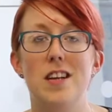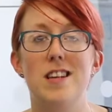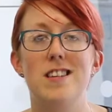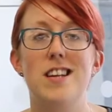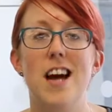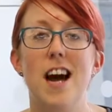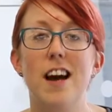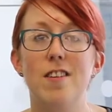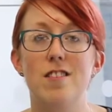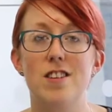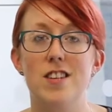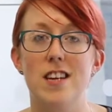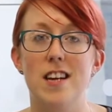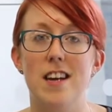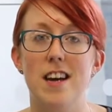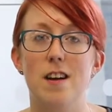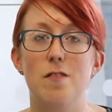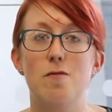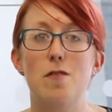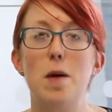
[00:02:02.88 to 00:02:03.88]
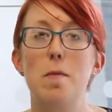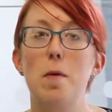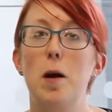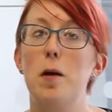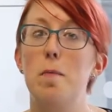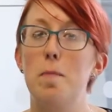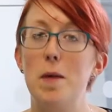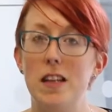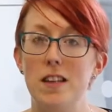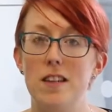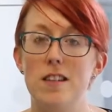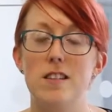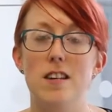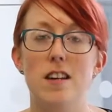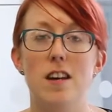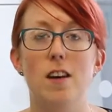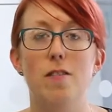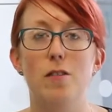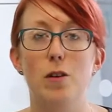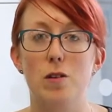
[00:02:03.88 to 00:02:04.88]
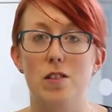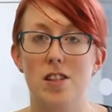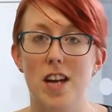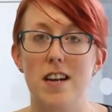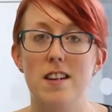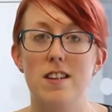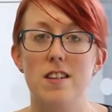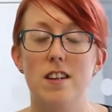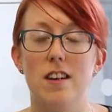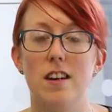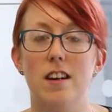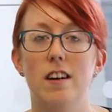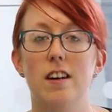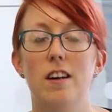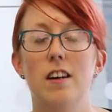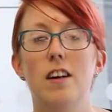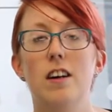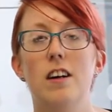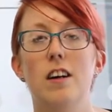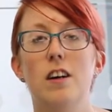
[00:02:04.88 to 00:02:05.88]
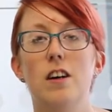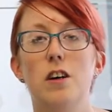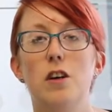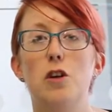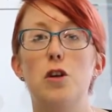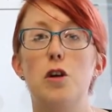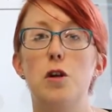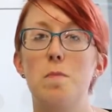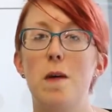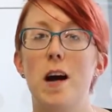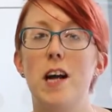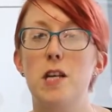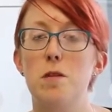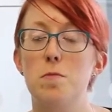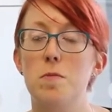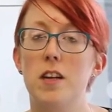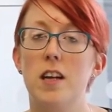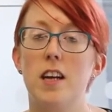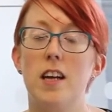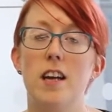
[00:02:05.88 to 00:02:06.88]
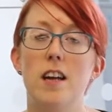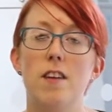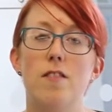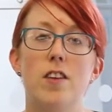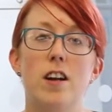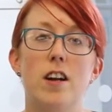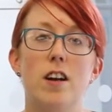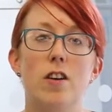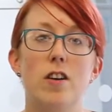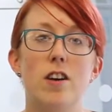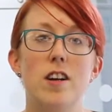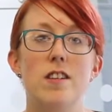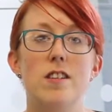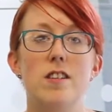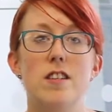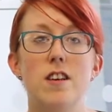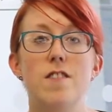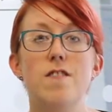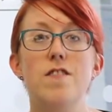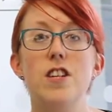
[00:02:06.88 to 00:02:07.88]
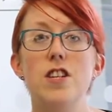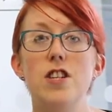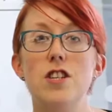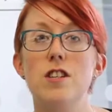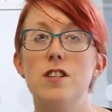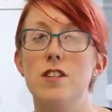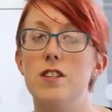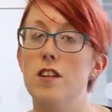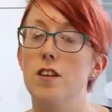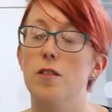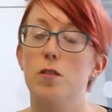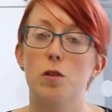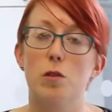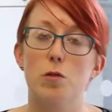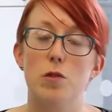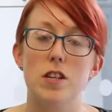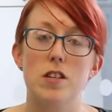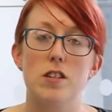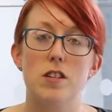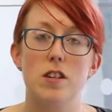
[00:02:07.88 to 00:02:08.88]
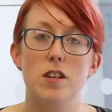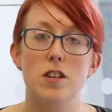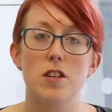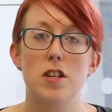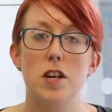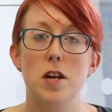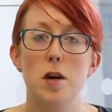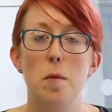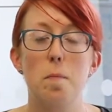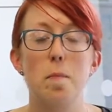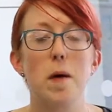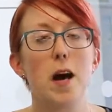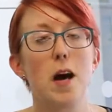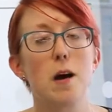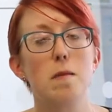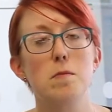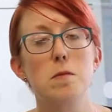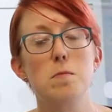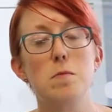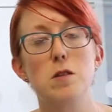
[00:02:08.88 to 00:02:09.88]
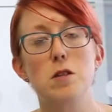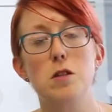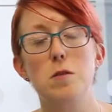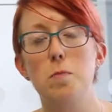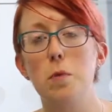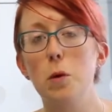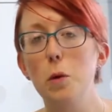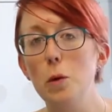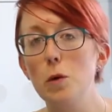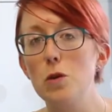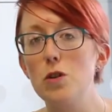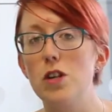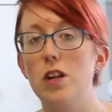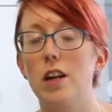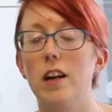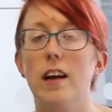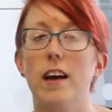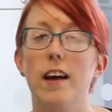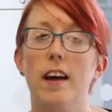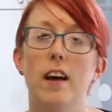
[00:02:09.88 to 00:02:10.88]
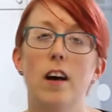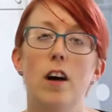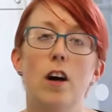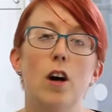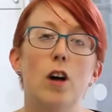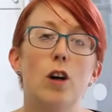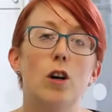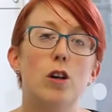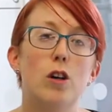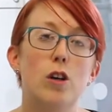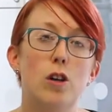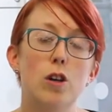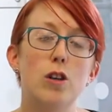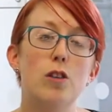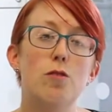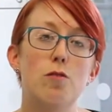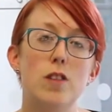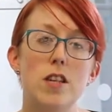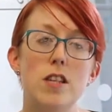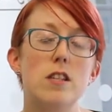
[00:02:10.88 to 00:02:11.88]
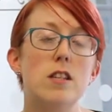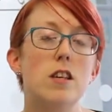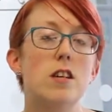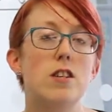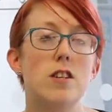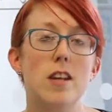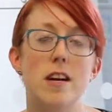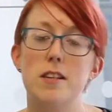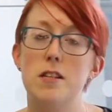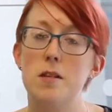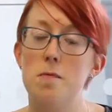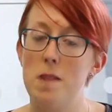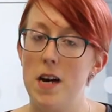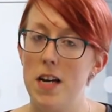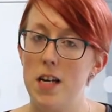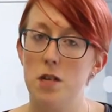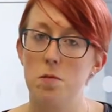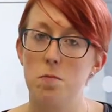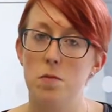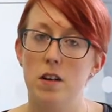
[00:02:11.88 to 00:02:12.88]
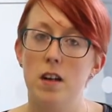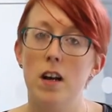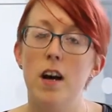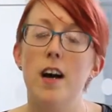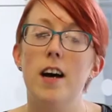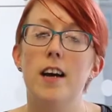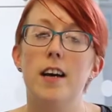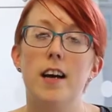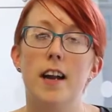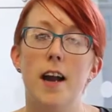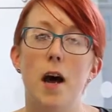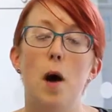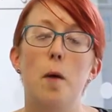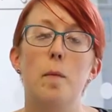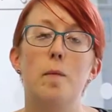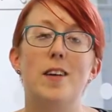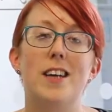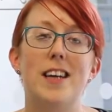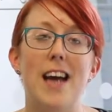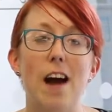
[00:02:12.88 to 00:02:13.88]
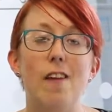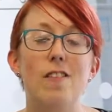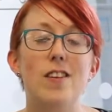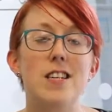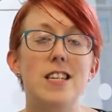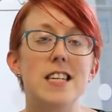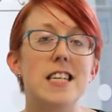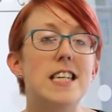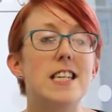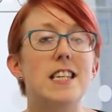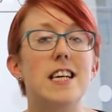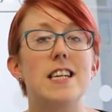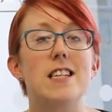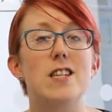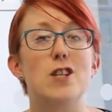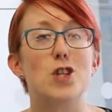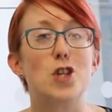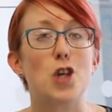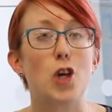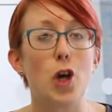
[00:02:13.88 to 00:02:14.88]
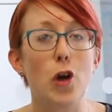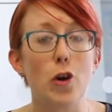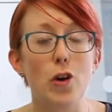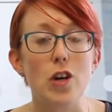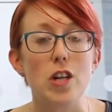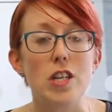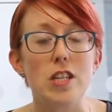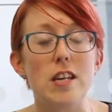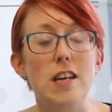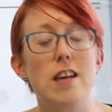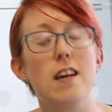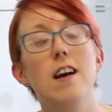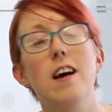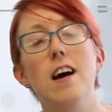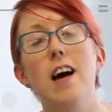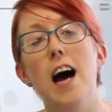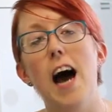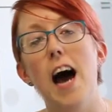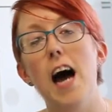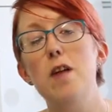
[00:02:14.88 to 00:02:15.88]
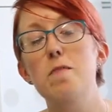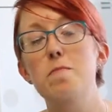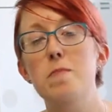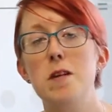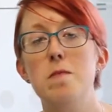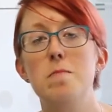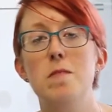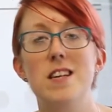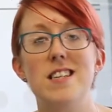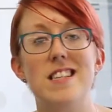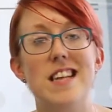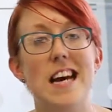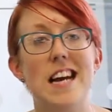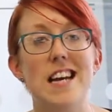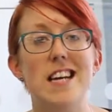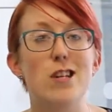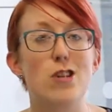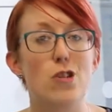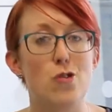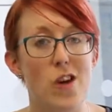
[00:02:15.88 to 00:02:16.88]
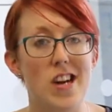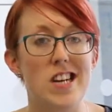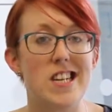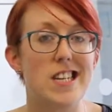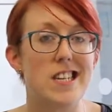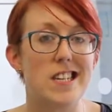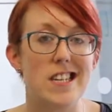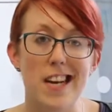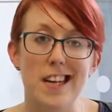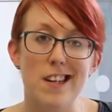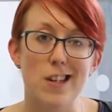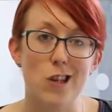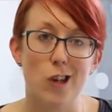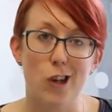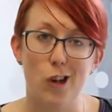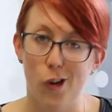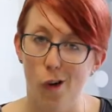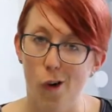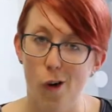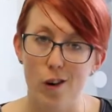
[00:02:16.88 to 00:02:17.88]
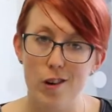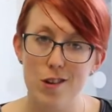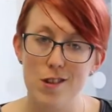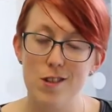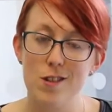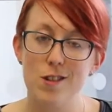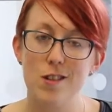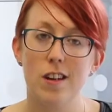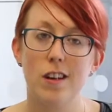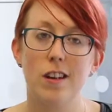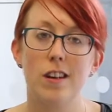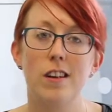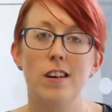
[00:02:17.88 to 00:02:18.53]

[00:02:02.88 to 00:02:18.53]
the integrity and replicability of your data. Good management can even increase the efficiency of your research, and perhaps most importantly, good research data management can help guarantee data security and minimise any dreaded data loss.